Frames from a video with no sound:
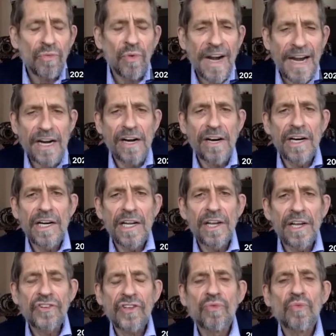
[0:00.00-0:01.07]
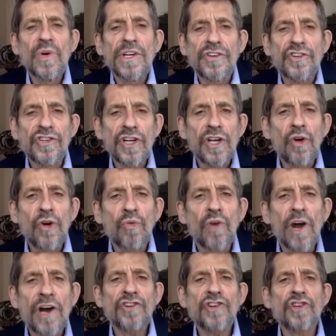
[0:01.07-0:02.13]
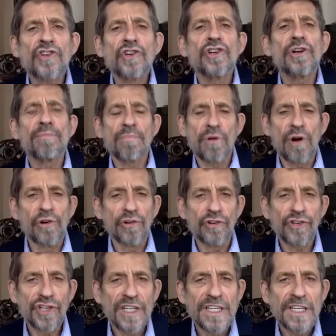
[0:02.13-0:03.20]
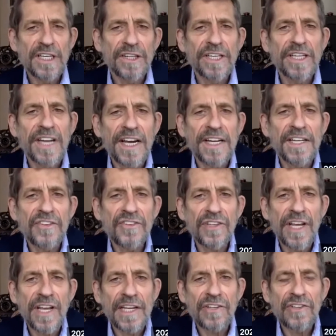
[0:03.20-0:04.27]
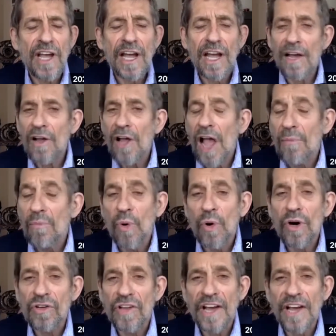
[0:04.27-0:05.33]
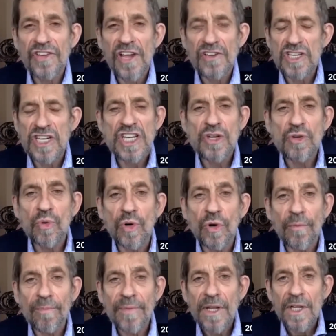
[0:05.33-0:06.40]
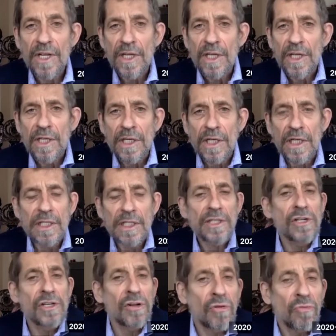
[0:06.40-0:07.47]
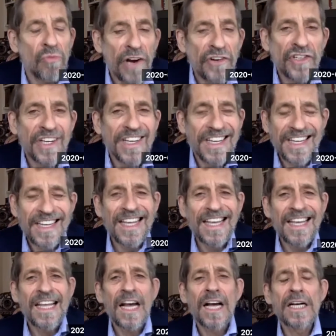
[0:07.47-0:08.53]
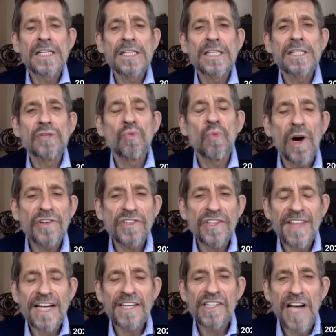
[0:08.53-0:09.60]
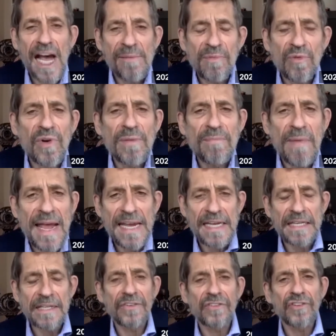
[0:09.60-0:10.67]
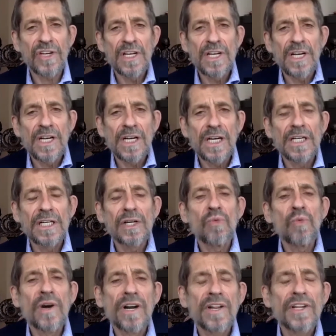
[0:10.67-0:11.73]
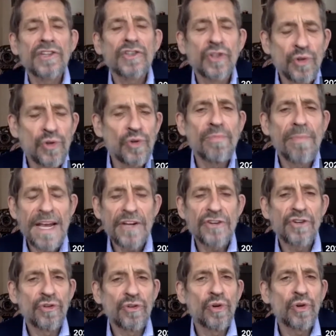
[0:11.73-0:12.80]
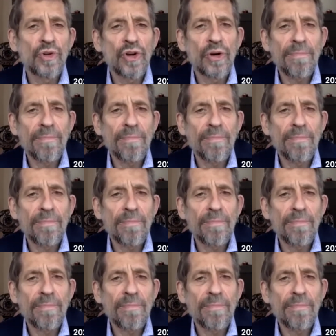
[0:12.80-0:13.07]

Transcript: were areas in which Russia could approach the United States more or less as an equal. Russia was at that time and remains one of the two major nuclear